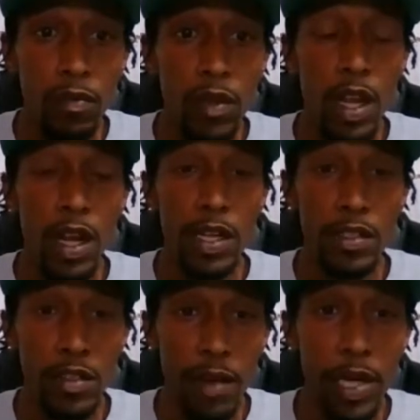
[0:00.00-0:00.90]
I got
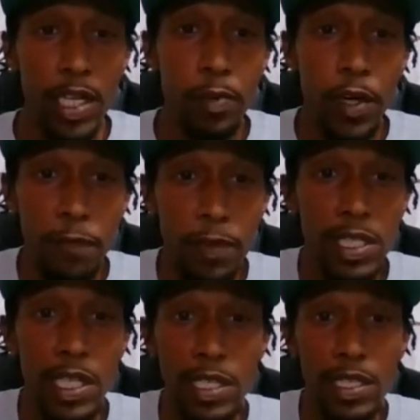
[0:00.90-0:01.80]
you. That makes perfect
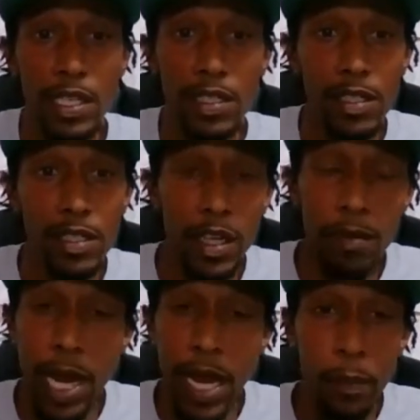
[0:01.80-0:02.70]
sense because, in
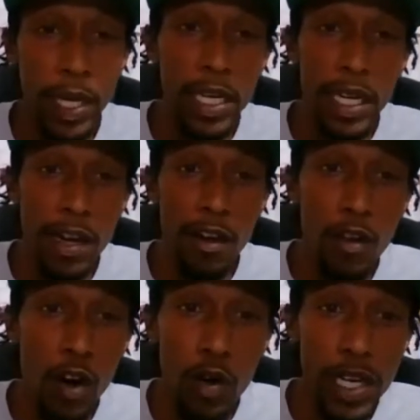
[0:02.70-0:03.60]
my opinion,
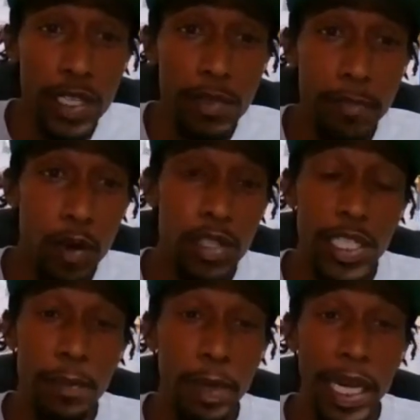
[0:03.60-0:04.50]
go-go is
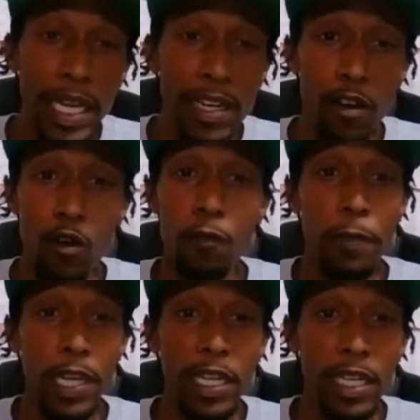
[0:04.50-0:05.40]
mostly played on
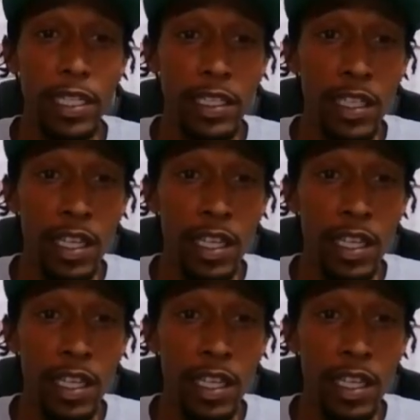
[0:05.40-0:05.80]
feeling.